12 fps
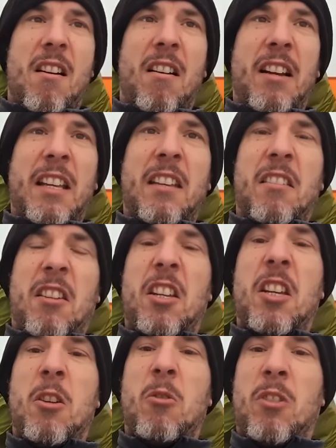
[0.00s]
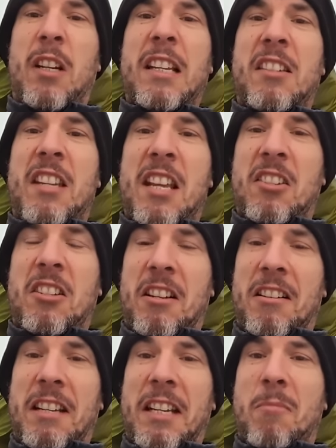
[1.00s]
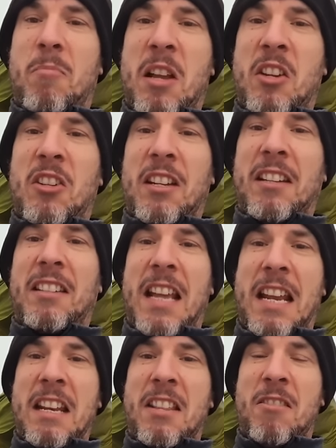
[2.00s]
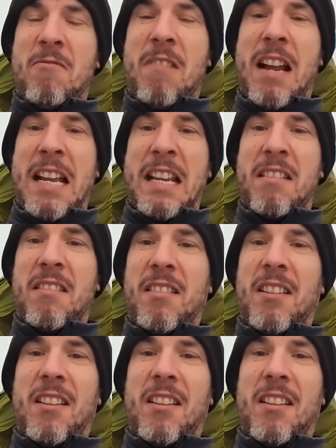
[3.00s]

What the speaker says: I hugely dislike pitching a tent in the rain.